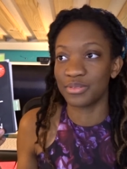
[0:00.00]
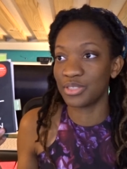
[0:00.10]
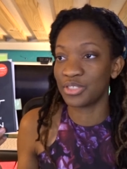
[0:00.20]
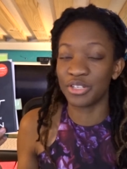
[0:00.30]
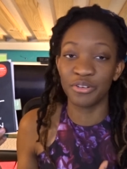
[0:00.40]

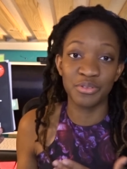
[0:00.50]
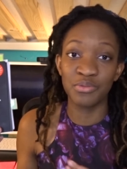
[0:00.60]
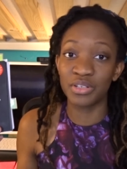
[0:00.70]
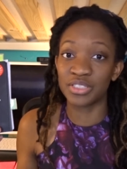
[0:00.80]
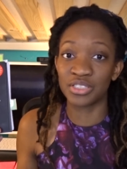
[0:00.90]
If you
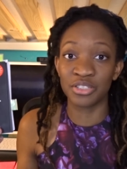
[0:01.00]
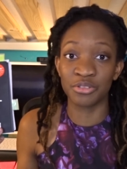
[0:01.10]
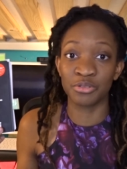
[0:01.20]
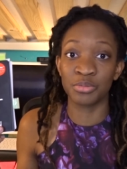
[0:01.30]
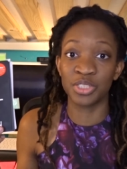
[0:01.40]
want to start a
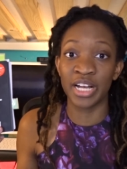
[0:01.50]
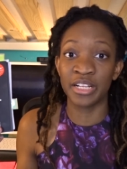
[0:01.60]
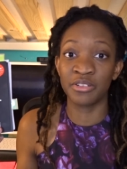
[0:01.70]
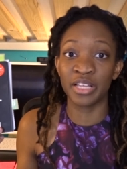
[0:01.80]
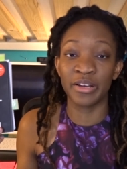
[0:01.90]
group chat
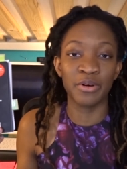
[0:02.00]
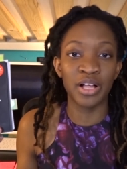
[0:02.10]
and you're like,